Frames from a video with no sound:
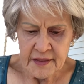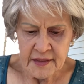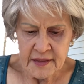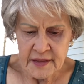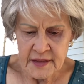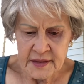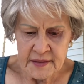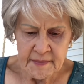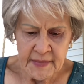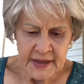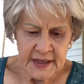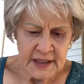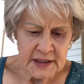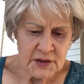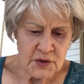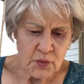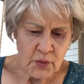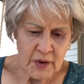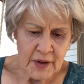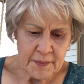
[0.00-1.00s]
My
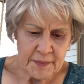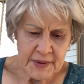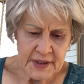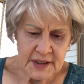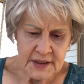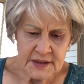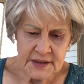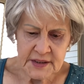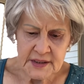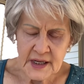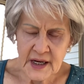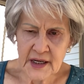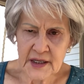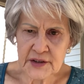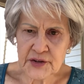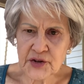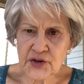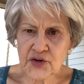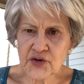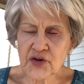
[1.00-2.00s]
next whip is
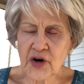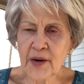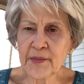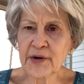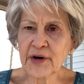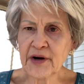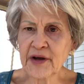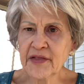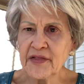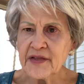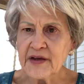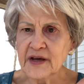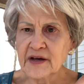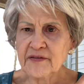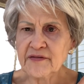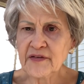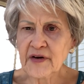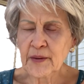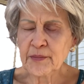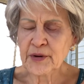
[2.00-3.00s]
Strawberry
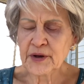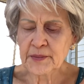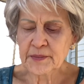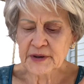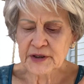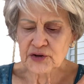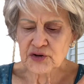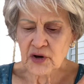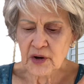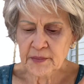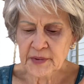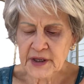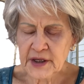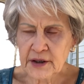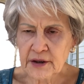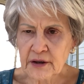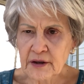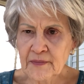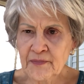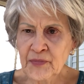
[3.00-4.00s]
Thief. I'll put a picture up
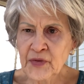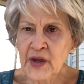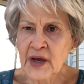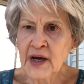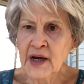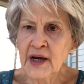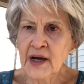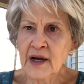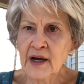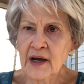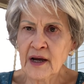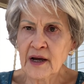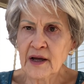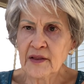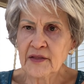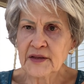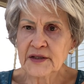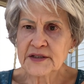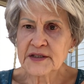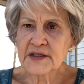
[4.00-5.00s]
here.
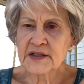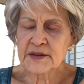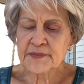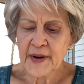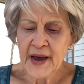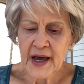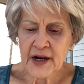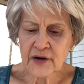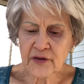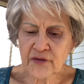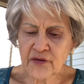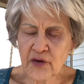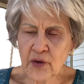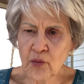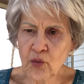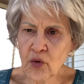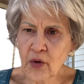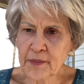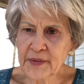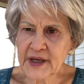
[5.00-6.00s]
This is a pattern
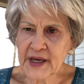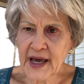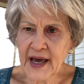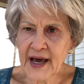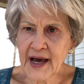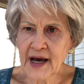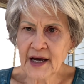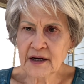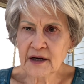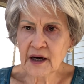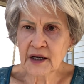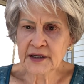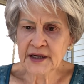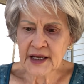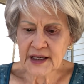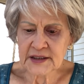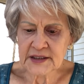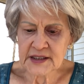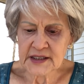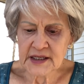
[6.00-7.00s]
from Whoopie Cat on
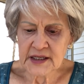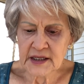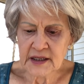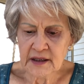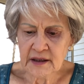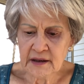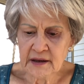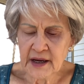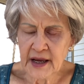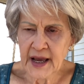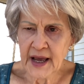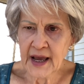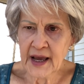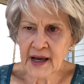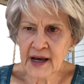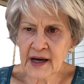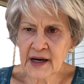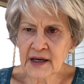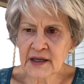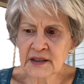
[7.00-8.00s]
Etsy,
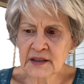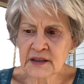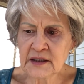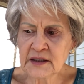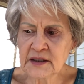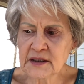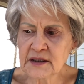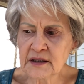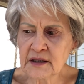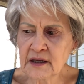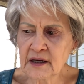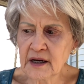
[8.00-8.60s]
and